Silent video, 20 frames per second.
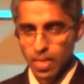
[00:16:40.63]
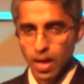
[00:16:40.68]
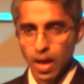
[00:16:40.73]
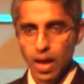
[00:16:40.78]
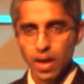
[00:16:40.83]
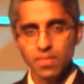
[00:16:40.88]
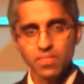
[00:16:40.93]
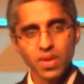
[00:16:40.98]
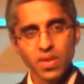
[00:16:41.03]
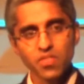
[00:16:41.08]

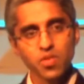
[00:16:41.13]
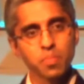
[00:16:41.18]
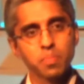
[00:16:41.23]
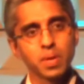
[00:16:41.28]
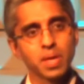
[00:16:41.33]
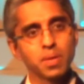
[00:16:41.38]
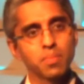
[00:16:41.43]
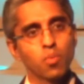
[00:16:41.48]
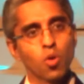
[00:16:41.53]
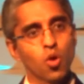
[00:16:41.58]
I have never
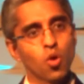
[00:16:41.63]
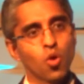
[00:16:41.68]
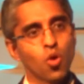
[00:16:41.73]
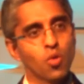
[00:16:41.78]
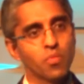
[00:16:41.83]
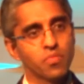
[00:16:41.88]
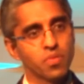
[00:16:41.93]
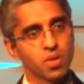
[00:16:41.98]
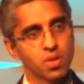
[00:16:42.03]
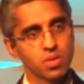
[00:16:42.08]
been more
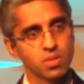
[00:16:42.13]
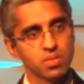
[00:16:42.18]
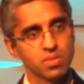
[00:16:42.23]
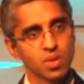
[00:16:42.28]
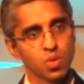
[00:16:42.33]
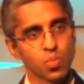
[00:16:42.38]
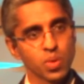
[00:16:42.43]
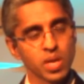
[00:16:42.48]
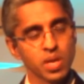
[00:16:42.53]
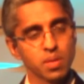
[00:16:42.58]
hopeful
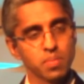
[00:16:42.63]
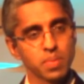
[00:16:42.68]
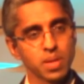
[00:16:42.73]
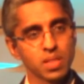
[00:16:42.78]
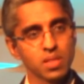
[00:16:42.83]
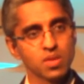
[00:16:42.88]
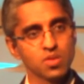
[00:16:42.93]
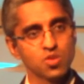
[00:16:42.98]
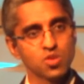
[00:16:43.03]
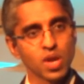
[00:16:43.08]
that we can
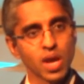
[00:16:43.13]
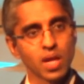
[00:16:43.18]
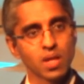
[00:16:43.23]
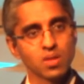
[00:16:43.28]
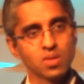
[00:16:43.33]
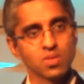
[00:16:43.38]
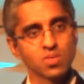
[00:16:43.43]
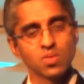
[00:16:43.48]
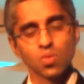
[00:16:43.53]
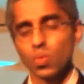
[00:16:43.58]
meet these
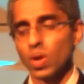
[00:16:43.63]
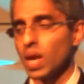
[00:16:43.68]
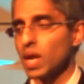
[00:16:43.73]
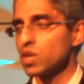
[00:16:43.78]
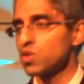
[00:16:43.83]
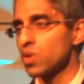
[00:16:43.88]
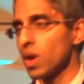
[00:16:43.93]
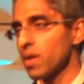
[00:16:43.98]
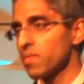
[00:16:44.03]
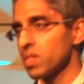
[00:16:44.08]
challenges than when I
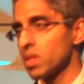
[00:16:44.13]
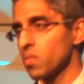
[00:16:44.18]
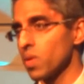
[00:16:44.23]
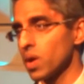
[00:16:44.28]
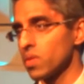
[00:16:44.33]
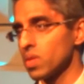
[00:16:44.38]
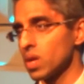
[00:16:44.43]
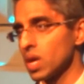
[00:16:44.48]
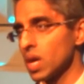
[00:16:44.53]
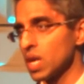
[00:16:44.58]
travel
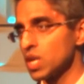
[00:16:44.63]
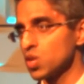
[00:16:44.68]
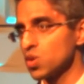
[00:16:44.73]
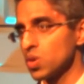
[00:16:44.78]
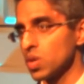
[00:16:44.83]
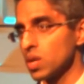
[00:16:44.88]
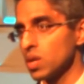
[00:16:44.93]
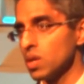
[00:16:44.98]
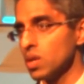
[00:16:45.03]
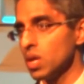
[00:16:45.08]
around the
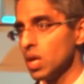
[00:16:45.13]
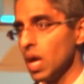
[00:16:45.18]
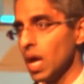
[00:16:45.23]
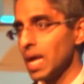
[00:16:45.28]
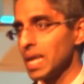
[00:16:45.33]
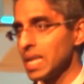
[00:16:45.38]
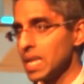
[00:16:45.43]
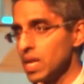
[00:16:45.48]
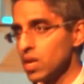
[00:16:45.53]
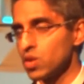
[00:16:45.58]
country
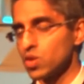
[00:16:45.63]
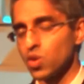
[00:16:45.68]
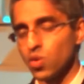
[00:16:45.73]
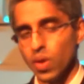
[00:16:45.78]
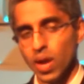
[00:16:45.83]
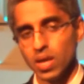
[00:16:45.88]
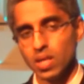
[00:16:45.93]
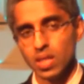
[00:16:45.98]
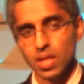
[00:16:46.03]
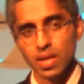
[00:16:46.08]
and hear
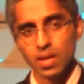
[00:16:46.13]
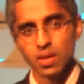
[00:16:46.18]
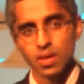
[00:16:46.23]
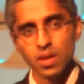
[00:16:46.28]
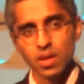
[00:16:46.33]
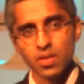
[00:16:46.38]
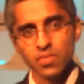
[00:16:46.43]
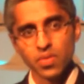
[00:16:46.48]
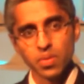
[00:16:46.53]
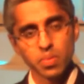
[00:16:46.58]
directly
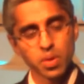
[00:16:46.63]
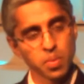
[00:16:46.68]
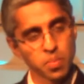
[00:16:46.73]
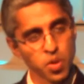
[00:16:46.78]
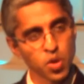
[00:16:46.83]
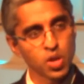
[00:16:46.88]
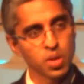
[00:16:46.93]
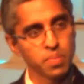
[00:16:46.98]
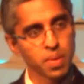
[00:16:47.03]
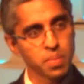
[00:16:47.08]
from
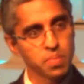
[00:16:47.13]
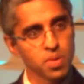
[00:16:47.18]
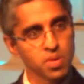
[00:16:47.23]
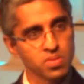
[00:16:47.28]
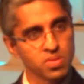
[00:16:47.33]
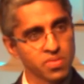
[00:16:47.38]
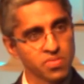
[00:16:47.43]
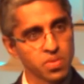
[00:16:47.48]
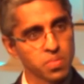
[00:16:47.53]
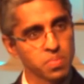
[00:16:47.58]
community
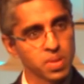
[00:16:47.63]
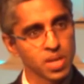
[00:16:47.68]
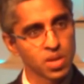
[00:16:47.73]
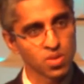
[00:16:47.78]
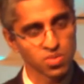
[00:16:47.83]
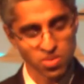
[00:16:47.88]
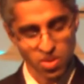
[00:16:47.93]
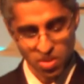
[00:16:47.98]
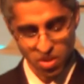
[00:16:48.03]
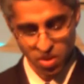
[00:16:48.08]
members and from
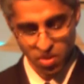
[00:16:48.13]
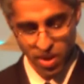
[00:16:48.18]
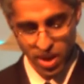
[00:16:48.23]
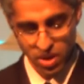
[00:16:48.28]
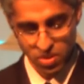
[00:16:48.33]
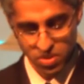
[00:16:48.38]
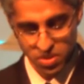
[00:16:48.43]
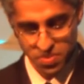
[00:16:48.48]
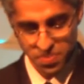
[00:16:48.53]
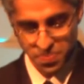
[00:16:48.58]
leaders on the
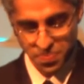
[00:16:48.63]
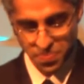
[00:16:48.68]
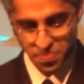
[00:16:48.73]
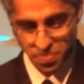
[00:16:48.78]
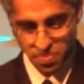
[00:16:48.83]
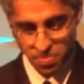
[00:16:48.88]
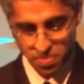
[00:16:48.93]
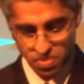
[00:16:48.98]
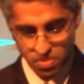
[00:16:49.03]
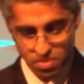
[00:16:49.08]
ground.
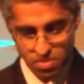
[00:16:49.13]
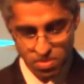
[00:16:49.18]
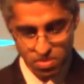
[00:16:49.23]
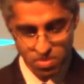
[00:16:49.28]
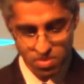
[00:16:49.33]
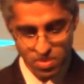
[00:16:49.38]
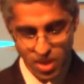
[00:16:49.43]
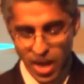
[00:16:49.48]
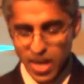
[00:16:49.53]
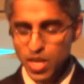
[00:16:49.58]

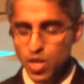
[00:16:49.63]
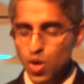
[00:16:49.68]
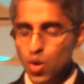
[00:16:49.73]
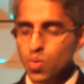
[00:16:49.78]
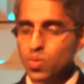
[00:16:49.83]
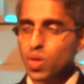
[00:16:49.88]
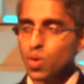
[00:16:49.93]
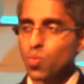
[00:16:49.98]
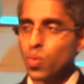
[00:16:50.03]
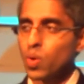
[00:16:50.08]
I
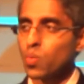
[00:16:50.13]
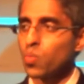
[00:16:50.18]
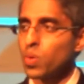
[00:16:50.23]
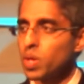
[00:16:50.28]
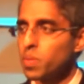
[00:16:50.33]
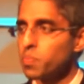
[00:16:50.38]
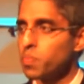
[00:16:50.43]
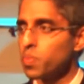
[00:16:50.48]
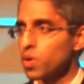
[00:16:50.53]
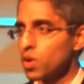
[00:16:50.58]
know that when
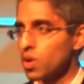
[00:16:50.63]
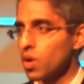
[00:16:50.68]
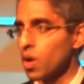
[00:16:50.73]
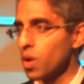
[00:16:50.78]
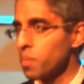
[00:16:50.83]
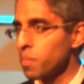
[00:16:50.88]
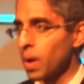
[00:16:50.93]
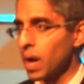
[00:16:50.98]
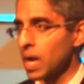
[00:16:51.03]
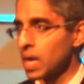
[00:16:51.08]
we put
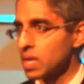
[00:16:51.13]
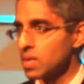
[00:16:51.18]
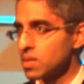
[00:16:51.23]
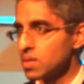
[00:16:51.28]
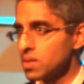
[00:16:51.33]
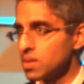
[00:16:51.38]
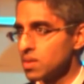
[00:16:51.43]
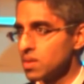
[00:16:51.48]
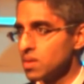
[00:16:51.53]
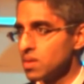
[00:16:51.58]
our mind
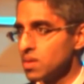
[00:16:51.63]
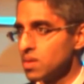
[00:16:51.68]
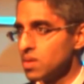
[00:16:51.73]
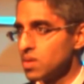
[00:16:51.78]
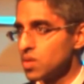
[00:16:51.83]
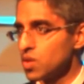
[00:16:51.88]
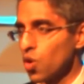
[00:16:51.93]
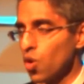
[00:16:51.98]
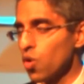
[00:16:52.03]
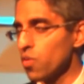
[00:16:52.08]

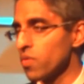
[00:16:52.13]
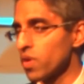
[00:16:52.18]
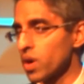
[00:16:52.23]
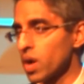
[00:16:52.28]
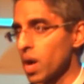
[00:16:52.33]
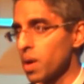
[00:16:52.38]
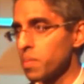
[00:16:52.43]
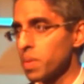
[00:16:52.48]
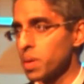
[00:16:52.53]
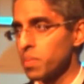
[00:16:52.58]
to
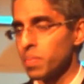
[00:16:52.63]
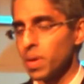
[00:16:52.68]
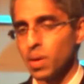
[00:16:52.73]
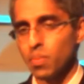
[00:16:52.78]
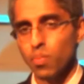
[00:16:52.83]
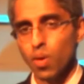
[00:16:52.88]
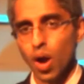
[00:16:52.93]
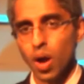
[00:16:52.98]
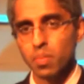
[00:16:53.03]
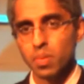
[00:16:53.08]
overcoming
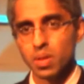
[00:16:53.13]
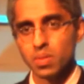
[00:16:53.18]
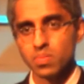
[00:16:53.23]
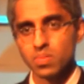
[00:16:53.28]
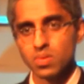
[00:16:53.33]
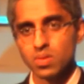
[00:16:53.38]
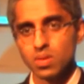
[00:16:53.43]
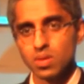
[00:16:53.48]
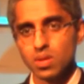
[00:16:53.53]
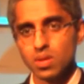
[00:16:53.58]
big
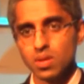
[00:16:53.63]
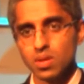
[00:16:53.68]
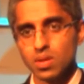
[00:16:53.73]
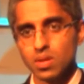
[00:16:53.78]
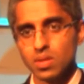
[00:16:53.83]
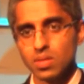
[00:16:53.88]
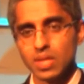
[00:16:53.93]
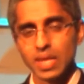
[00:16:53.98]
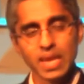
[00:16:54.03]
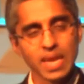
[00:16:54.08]
problems,
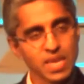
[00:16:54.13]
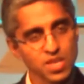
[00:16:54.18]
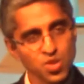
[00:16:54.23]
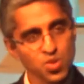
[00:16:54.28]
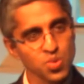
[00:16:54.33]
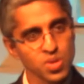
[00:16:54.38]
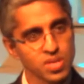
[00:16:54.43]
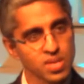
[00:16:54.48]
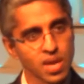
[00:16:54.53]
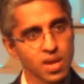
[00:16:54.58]
that
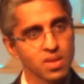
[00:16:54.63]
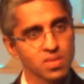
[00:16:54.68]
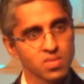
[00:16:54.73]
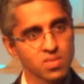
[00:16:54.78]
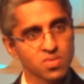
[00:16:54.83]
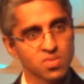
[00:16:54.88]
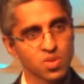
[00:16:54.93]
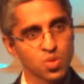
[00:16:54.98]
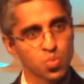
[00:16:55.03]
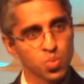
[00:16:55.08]
history tells
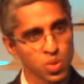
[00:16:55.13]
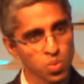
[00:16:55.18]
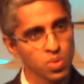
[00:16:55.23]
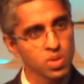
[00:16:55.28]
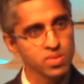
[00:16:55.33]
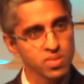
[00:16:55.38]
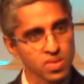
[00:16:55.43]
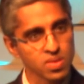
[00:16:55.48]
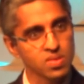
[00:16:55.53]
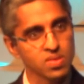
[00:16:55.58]
us that we
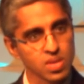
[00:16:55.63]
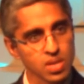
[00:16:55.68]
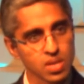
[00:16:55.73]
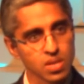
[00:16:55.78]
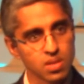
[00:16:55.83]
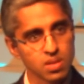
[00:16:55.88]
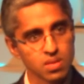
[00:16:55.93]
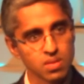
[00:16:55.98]
will succeed.